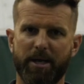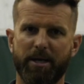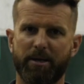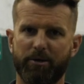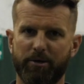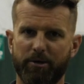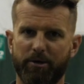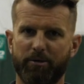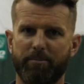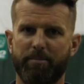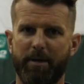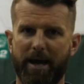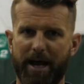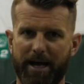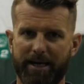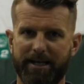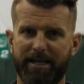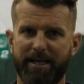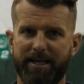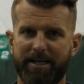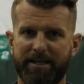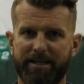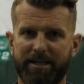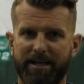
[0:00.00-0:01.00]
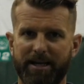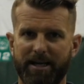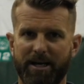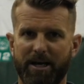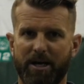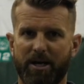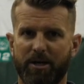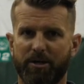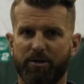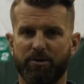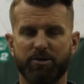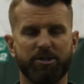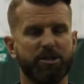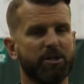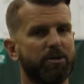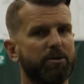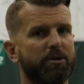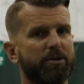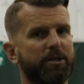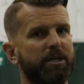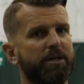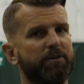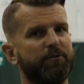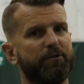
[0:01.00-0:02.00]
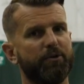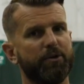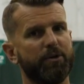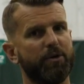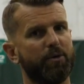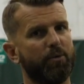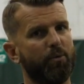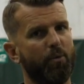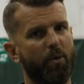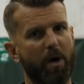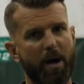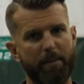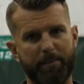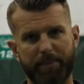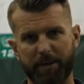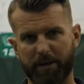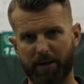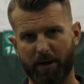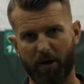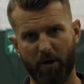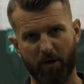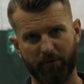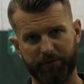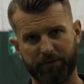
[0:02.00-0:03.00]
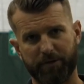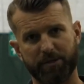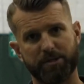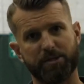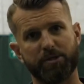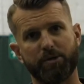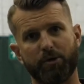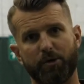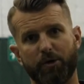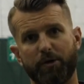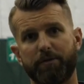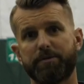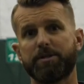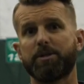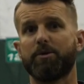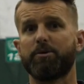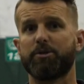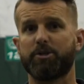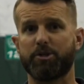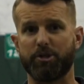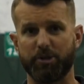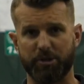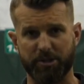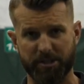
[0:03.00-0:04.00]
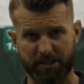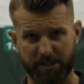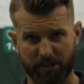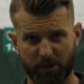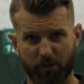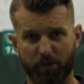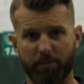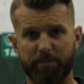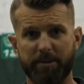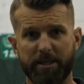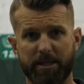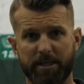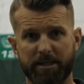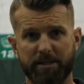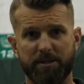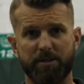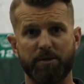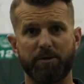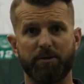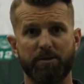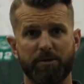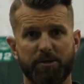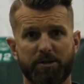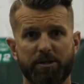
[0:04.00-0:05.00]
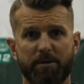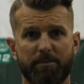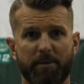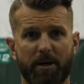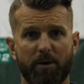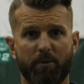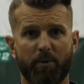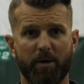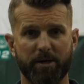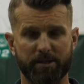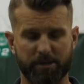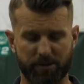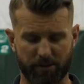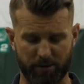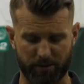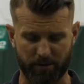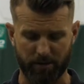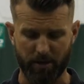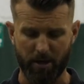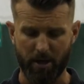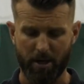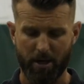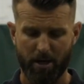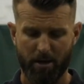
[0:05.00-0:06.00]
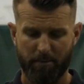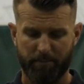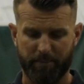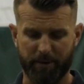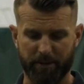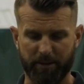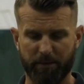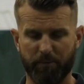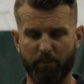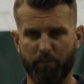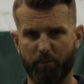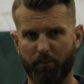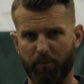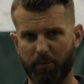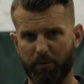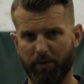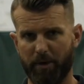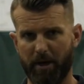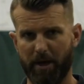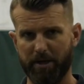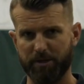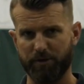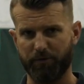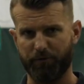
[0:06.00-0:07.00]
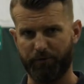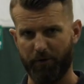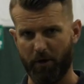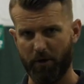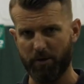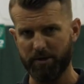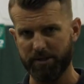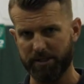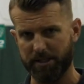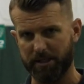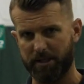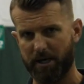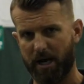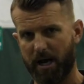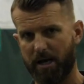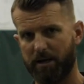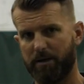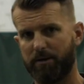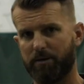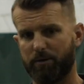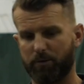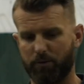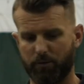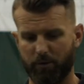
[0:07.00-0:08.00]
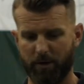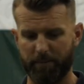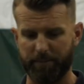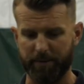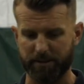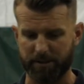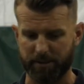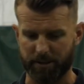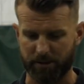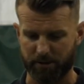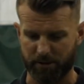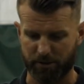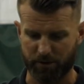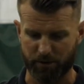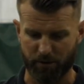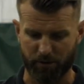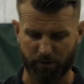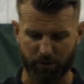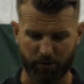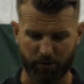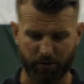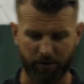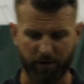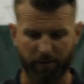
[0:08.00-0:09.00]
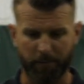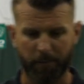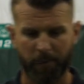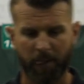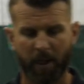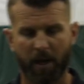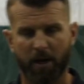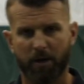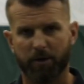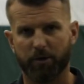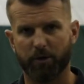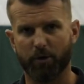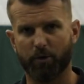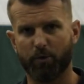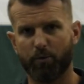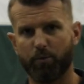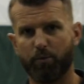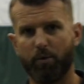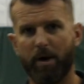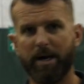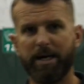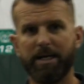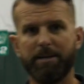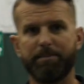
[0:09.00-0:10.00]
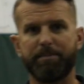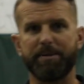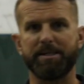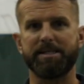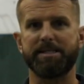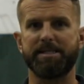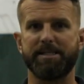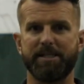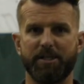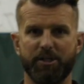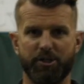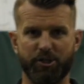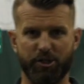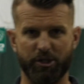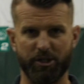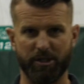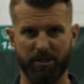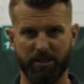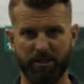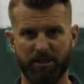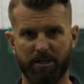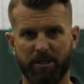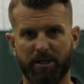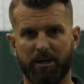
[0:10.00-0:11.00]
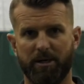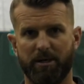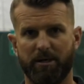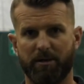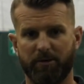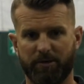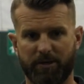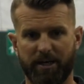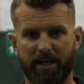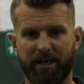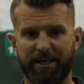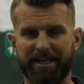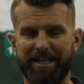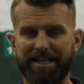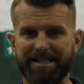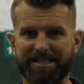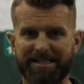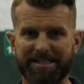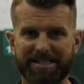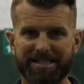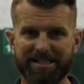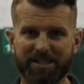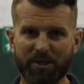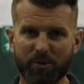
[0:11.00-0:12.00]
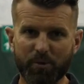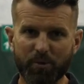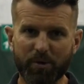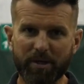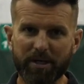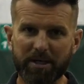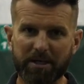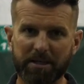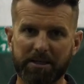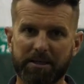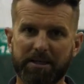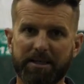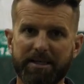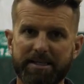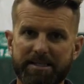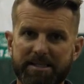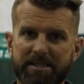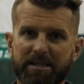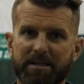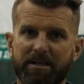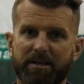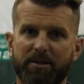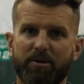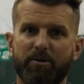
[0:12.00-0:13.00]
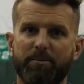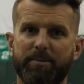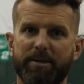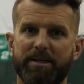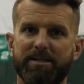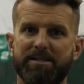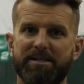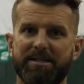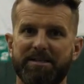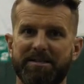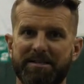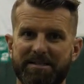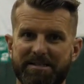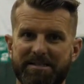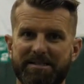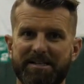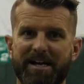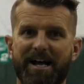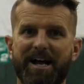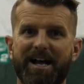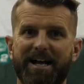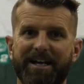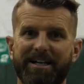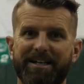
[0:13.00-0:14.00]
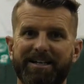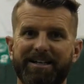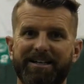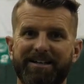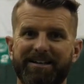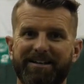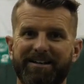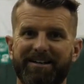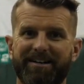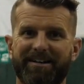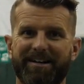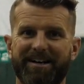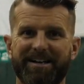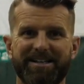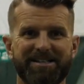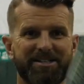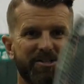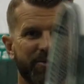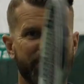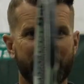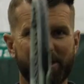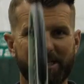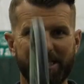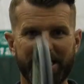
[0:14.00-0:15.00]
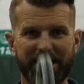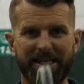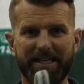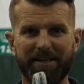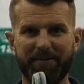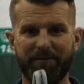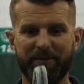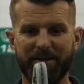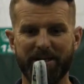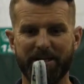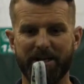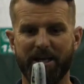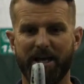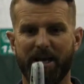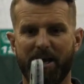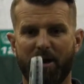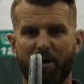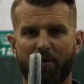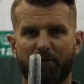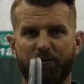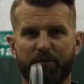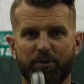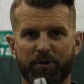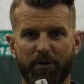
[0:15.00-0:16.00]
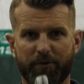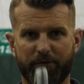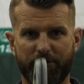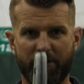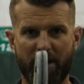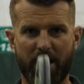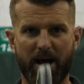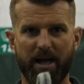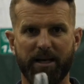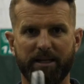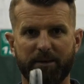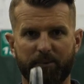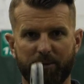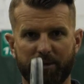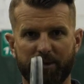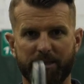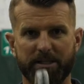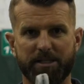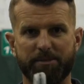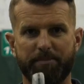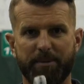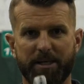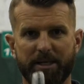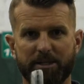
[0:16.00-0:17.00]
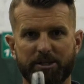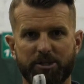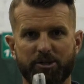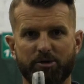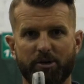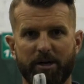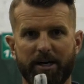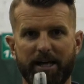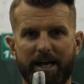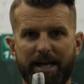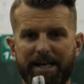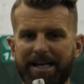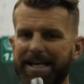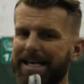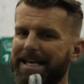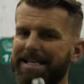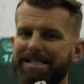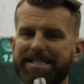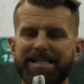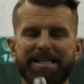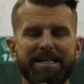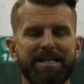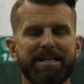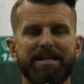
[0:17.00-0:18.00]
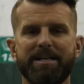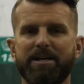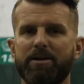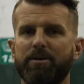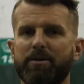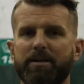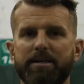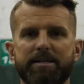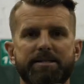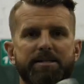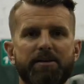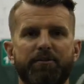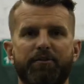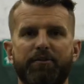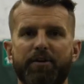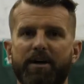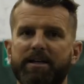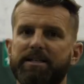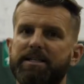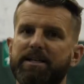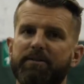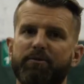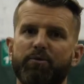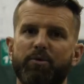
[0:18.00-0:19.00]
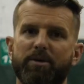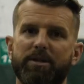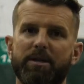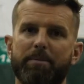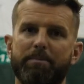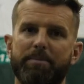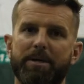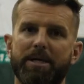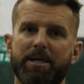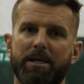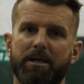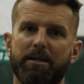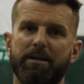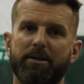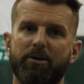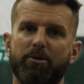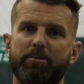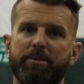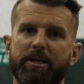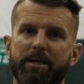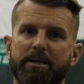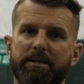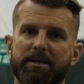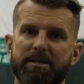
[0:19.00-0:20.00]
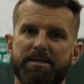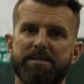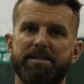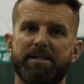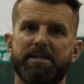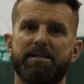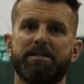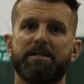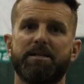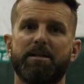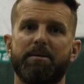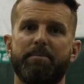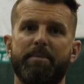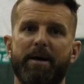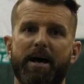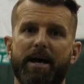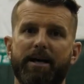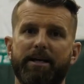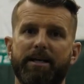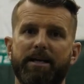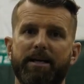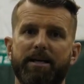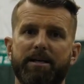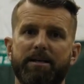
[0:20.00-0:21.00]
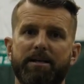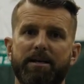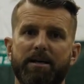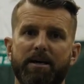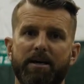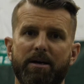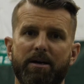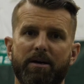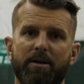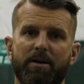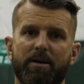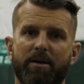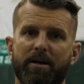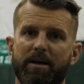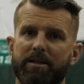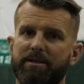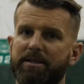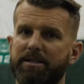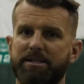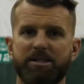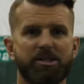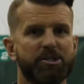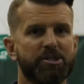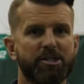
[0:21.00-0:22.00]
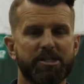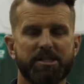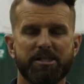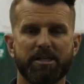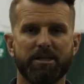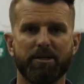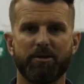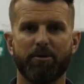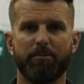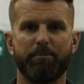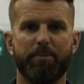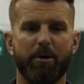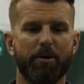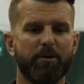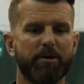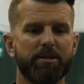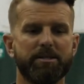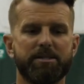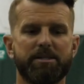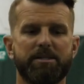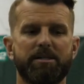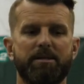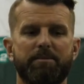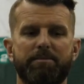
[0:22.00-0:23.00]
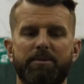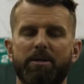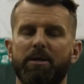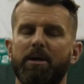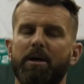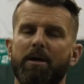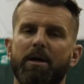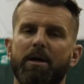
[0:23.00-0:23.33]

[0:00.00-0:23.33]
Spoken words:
hand or on your backhand, you're still looking for your weapon off the serve, so it should still be into your semi-Western. But as far as the continental grip is concerned, your ready position, okay, is still gonna list a little bit to the side, all right? So even for the volley, with this being straight ahead, isn't nearly as effective with it being a little bit listed to the backhand. All right, and this is just a little bonus tip.